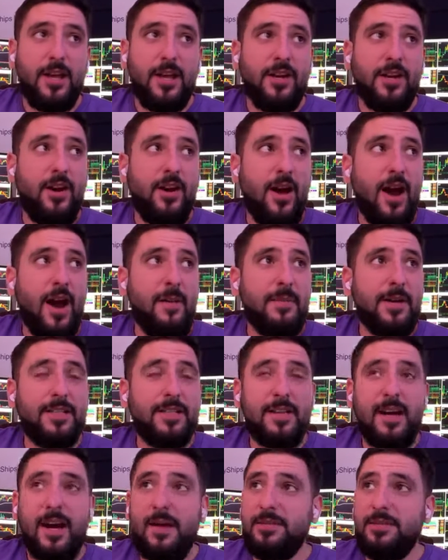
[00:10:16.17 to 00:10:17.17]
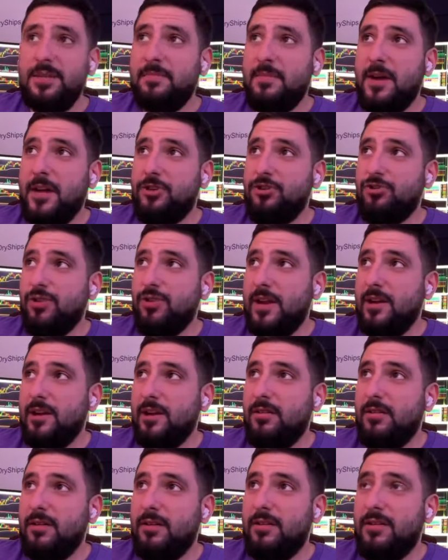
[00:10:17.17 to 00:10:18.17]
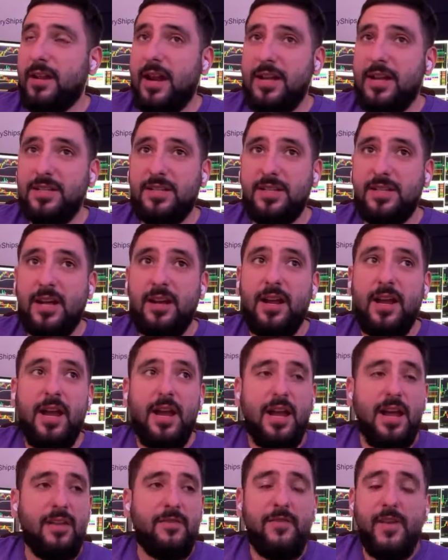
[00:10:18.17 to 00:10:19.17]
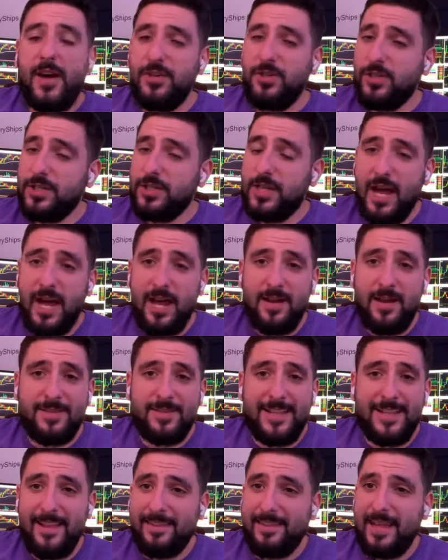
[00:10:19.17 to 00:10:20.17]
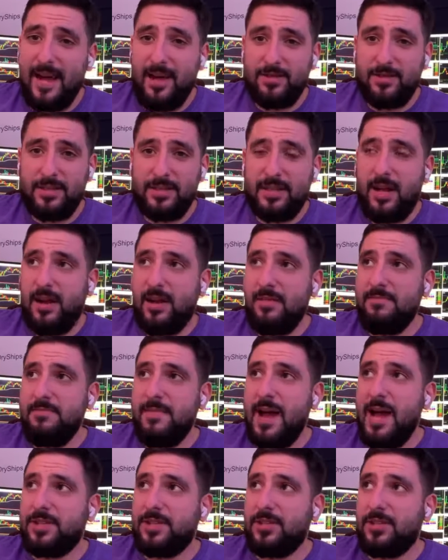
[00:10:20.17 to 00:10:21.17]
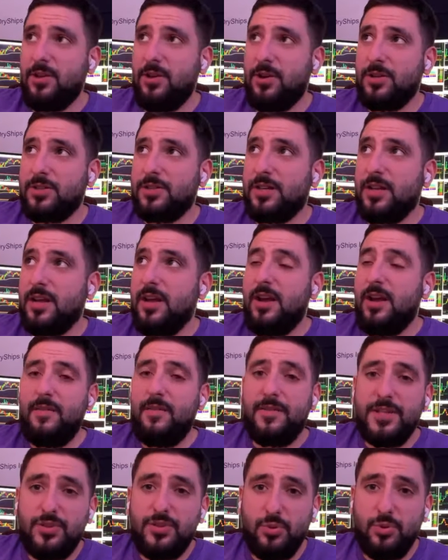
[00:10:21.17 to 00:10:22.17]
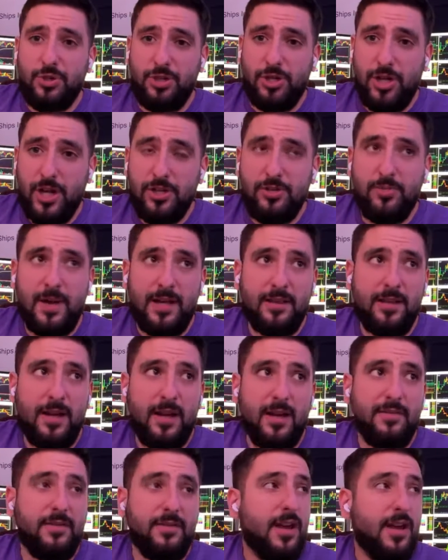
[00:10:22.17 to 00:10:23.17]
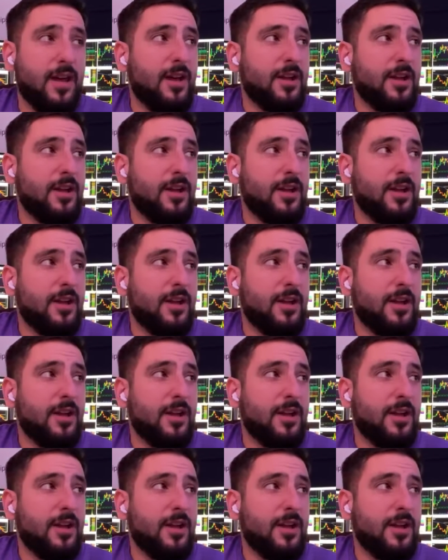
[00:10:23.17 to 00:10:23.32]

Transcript: You know how many times in my trading career that I said, if I just had a $10,000 max loss, this would change my life.